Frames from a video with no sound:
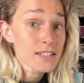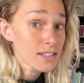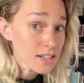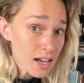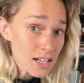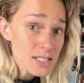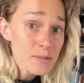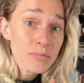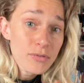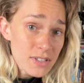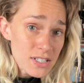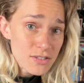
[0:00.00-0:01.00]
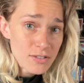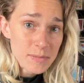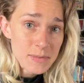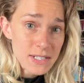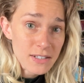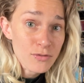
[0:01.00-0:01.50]
not
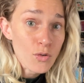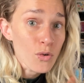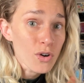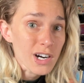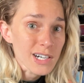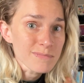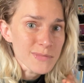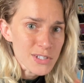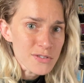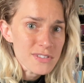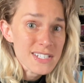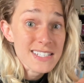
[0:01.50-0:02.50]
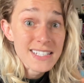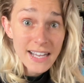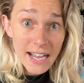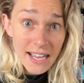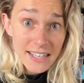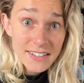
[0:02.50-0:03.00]
prescriptive or used as a
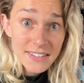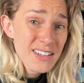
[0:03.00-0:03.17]
guide.